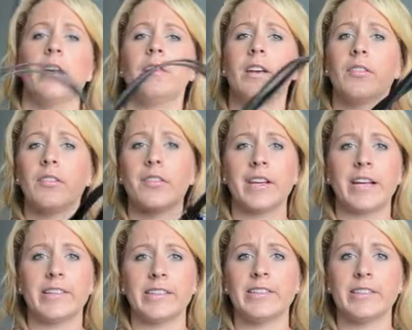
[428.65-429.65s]
The other thing
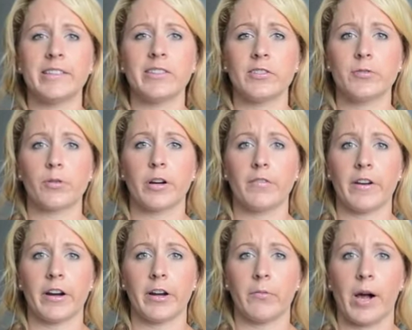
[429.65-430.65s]
is it doesn't store
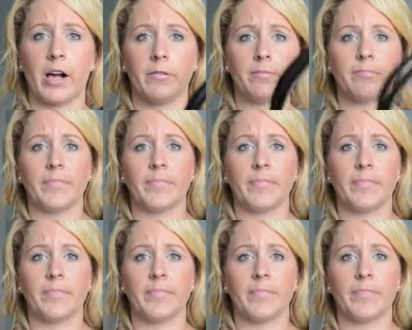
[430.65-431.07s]
very well.